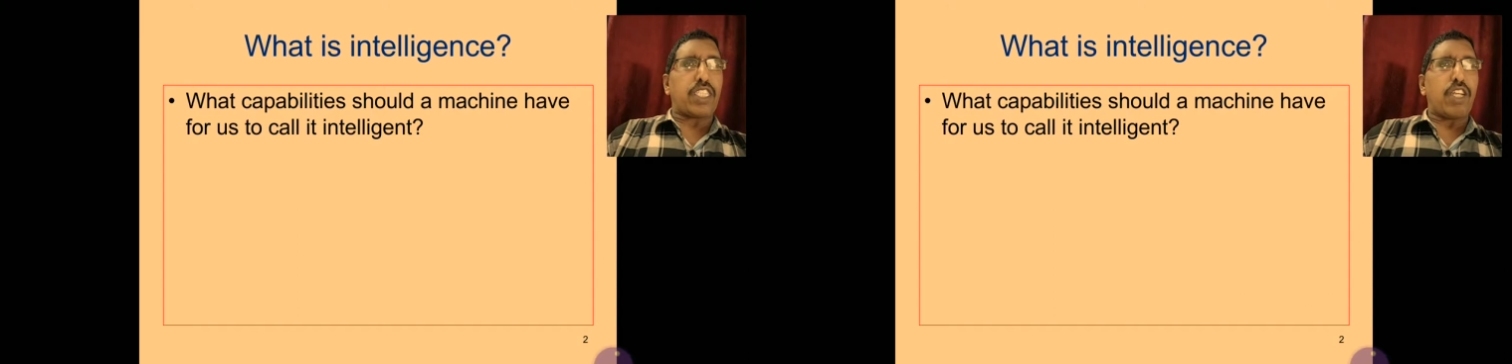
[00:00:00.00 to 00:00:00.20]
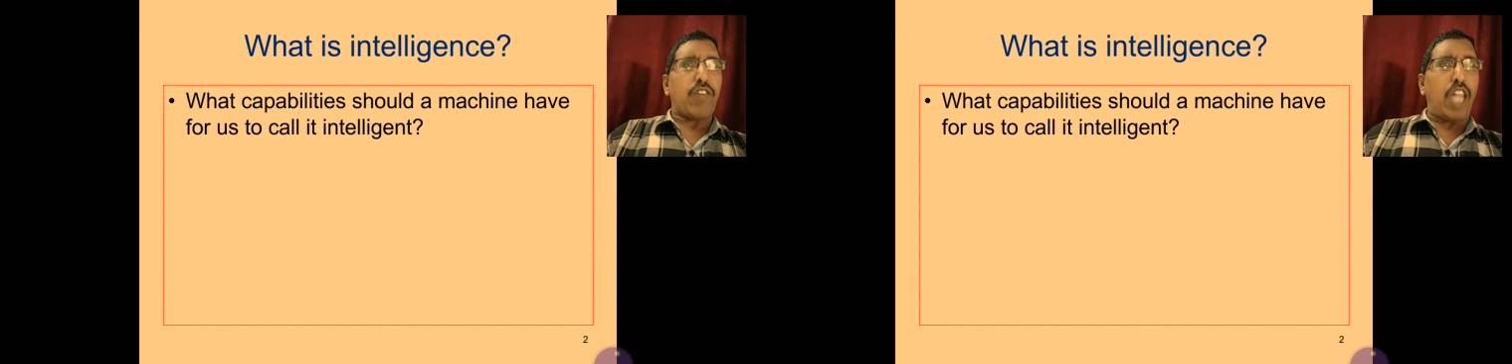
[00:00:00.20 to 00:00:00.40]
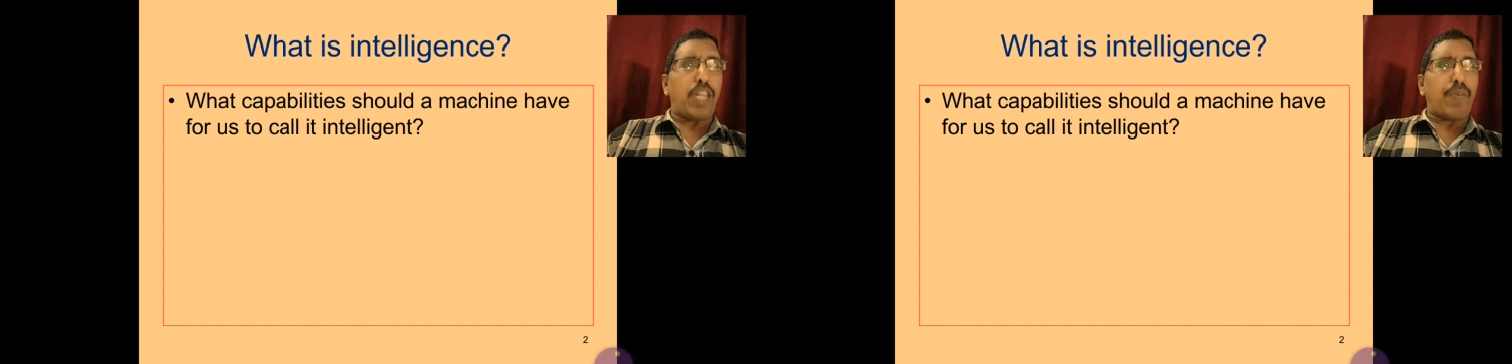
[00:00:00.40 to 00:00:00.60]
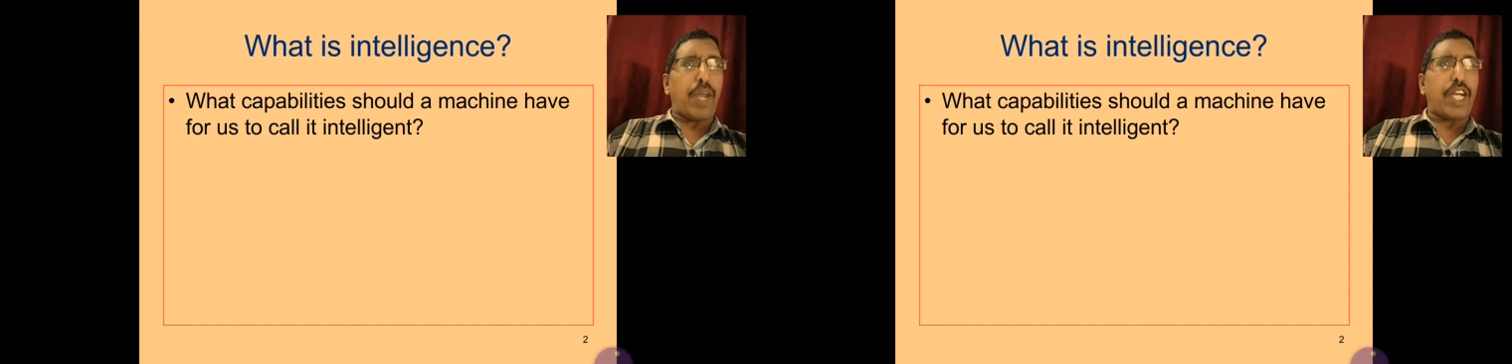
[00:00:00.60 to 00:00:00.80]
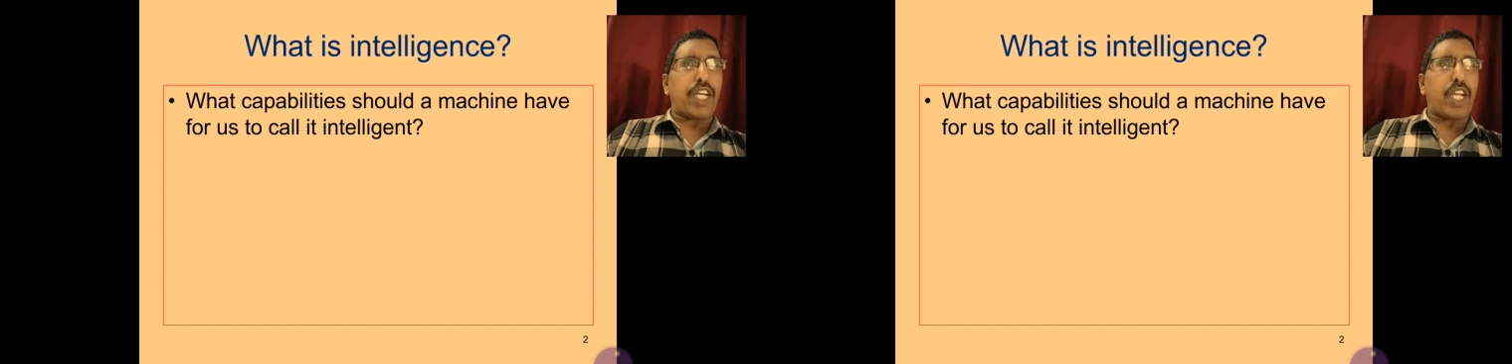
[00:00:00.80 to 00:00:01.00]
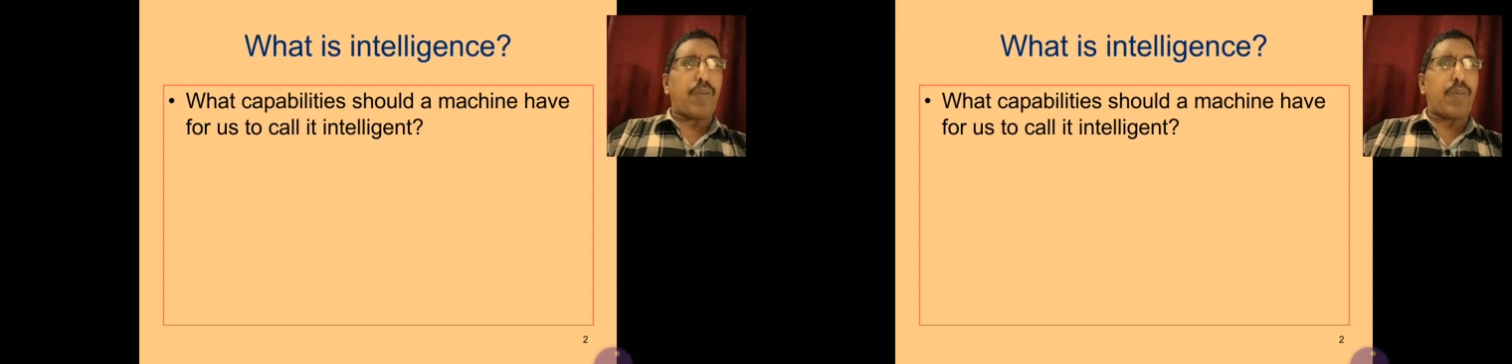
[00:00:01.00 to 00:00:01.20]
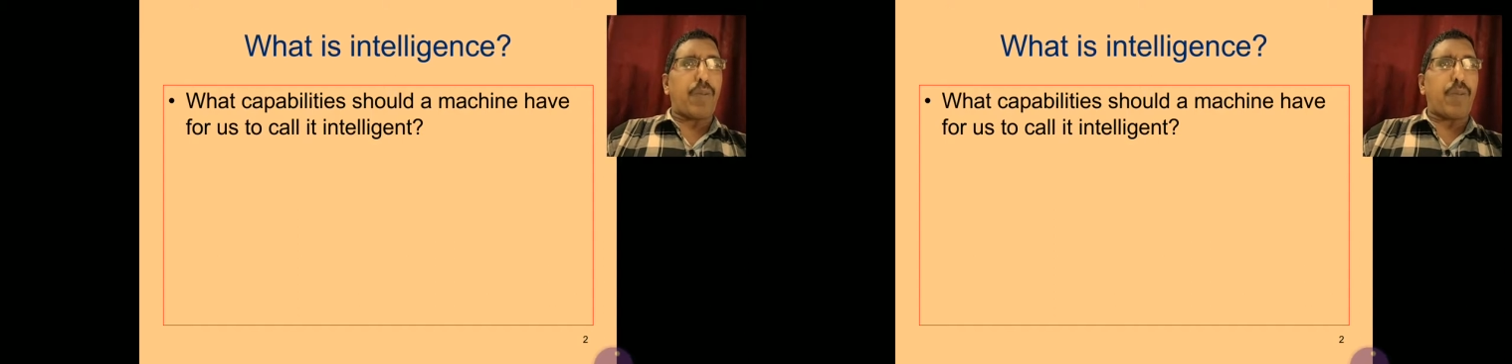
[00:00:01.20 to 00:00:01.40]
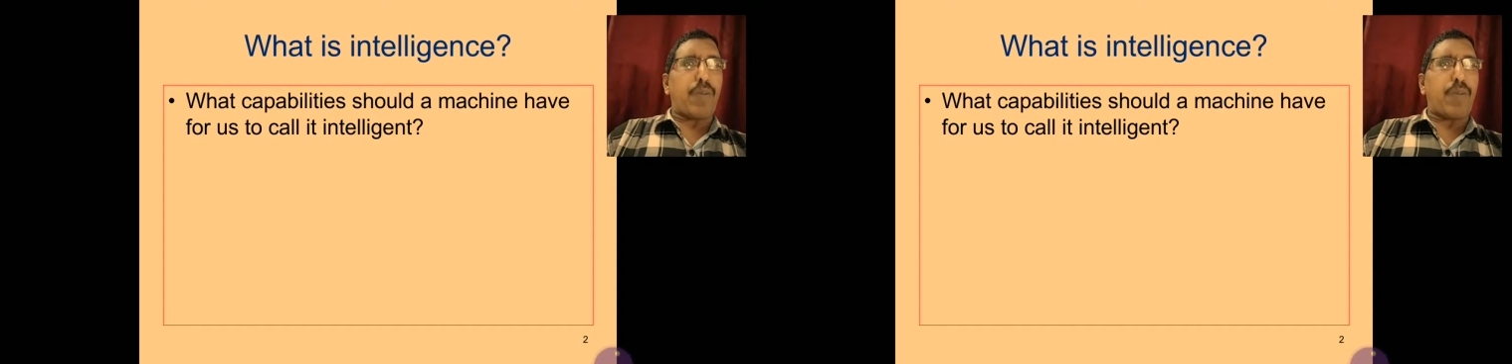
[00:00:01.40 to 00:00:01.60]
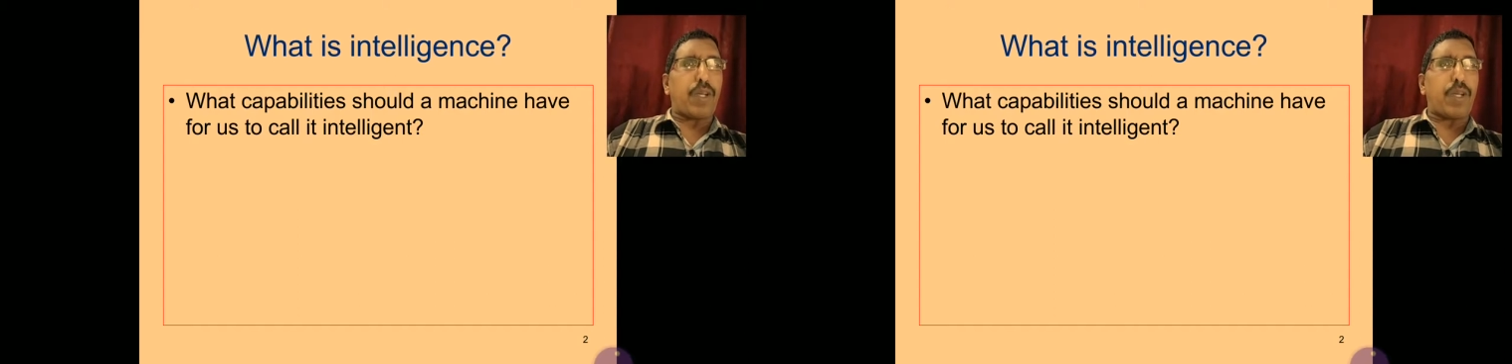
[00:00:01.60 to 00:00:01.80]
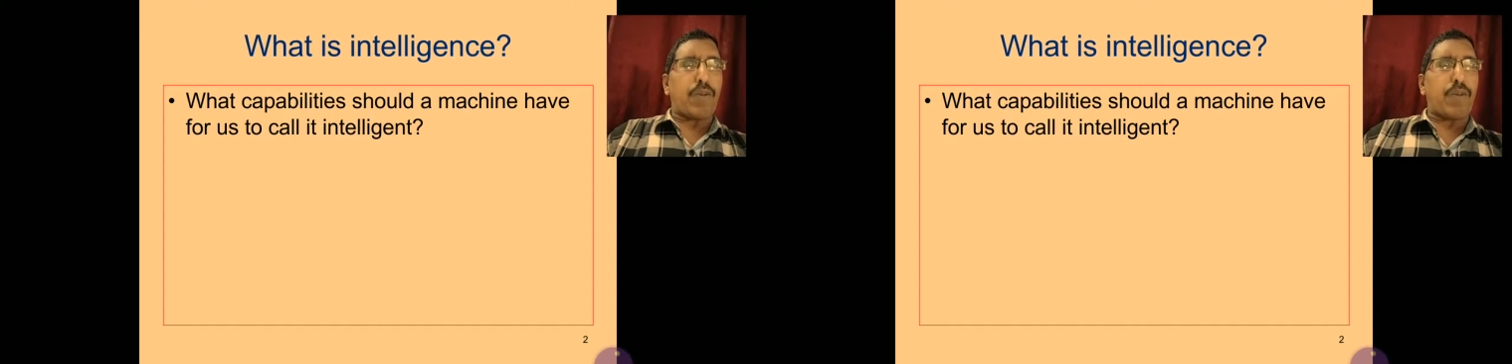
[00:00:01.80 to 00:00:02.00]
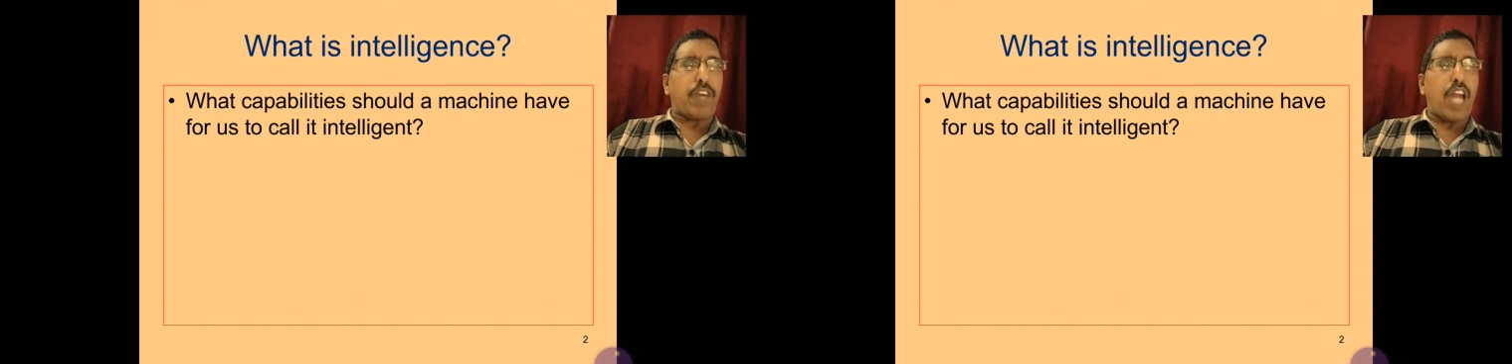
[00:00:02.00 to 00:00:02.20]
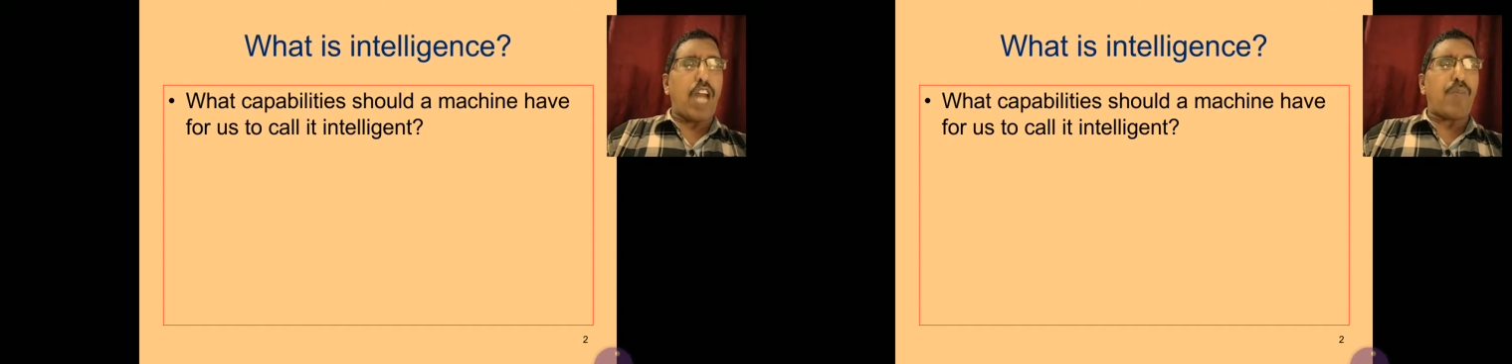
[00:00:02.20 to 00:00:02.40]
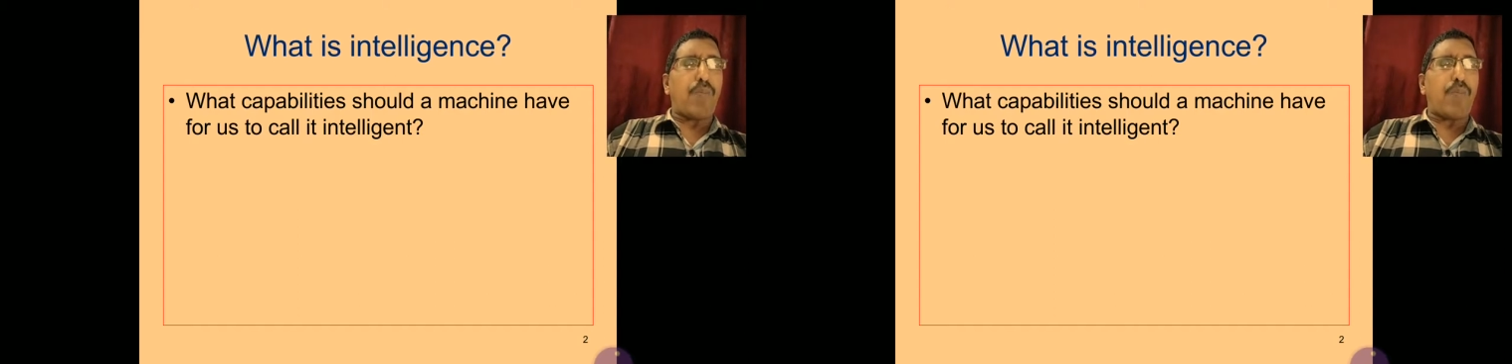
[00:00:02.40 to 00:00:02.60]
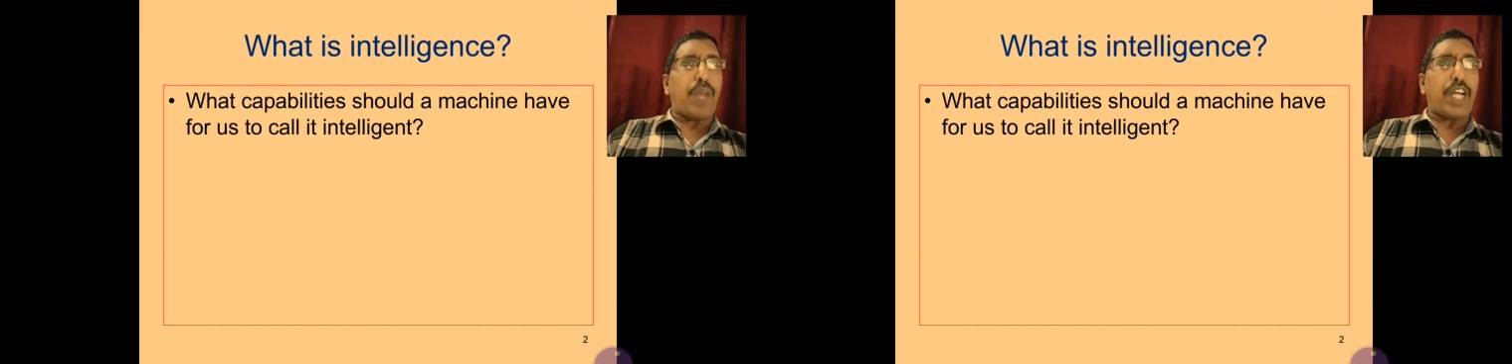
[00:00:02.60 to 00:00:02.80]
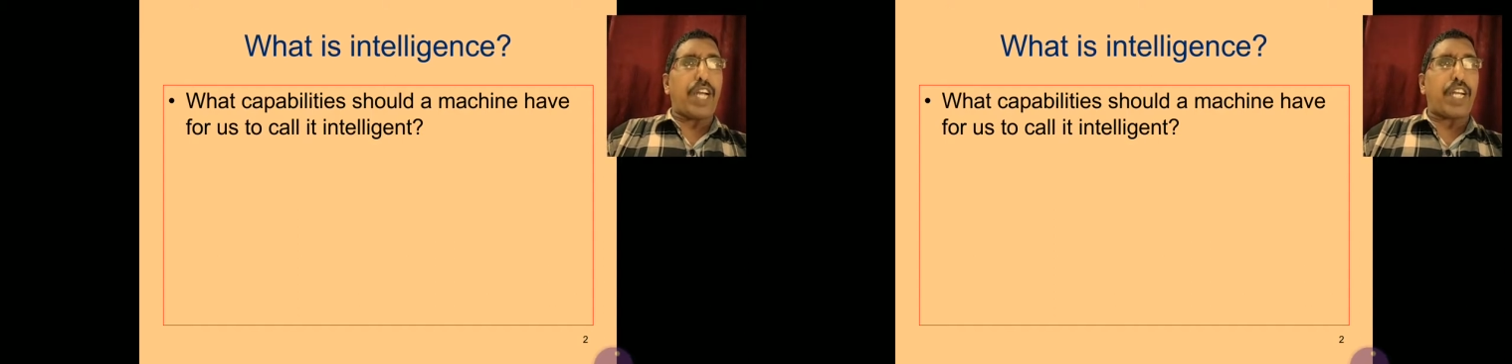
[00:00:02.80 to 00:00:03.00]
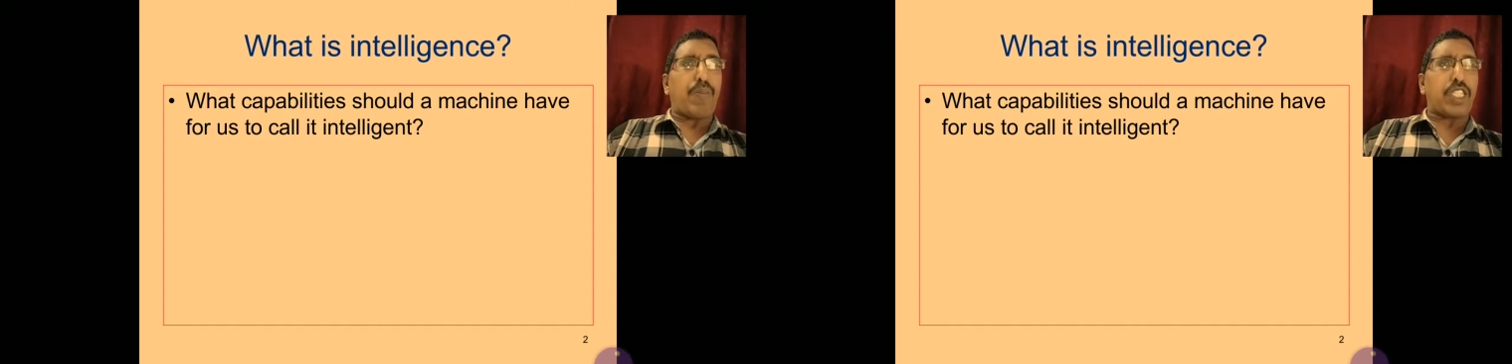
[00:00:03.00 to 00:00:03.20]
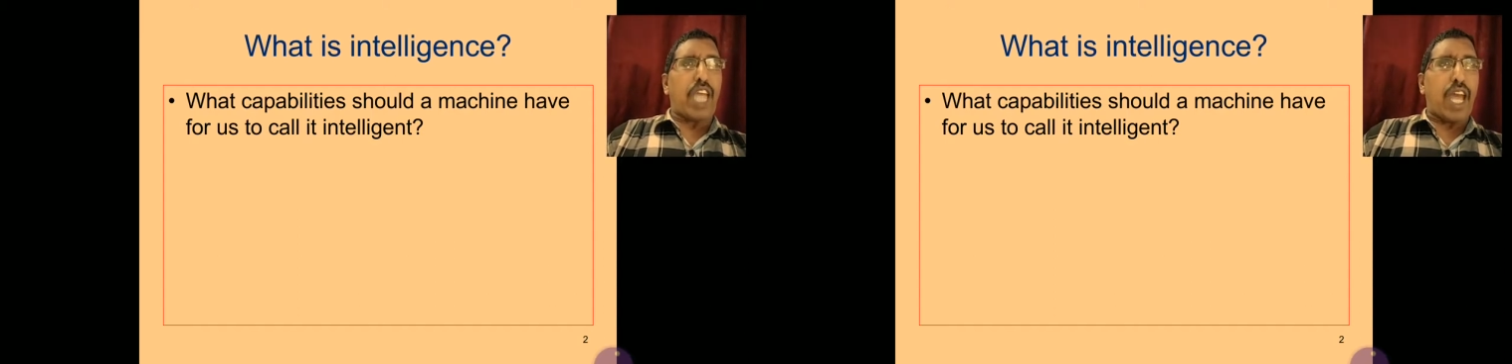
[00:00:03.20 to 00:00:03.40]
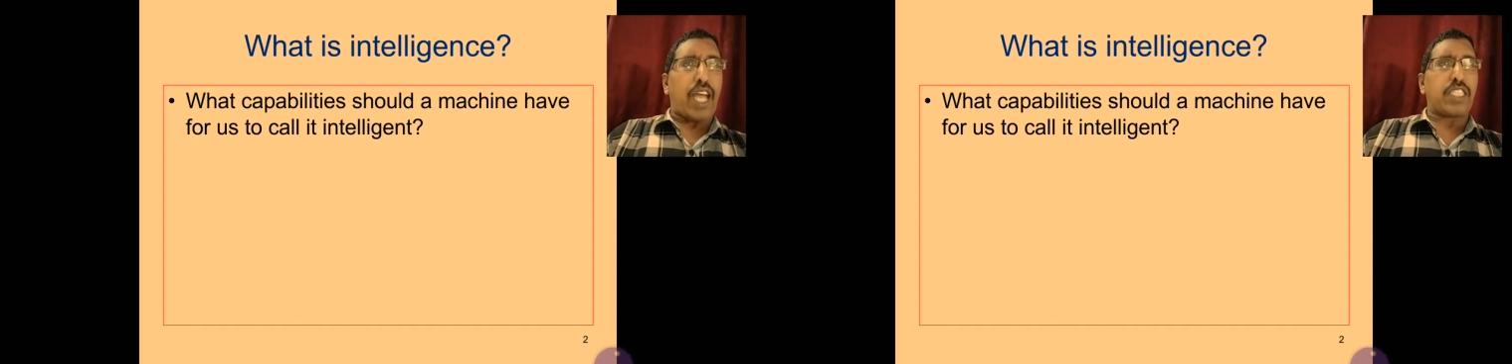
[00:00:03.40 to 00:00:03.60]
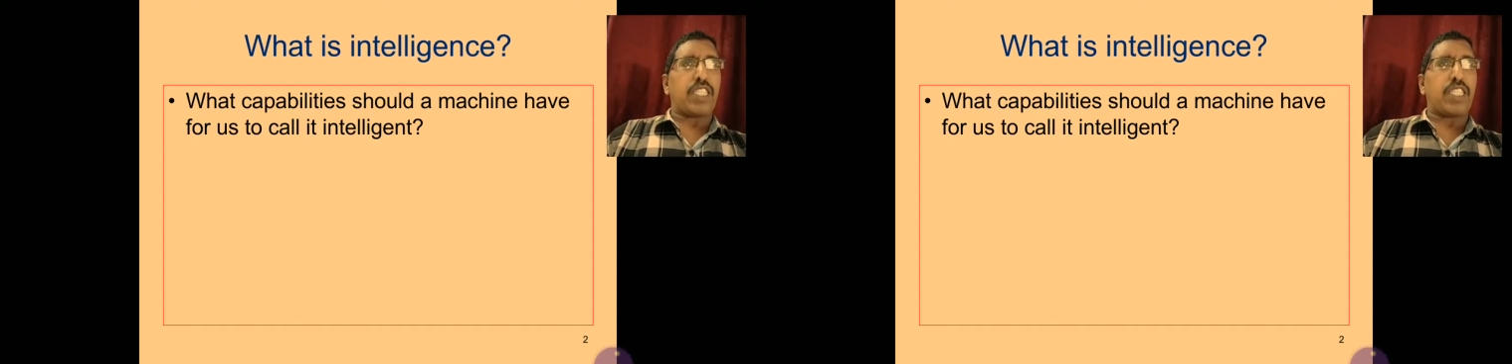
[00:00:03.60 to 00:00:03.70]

for all practical purposes as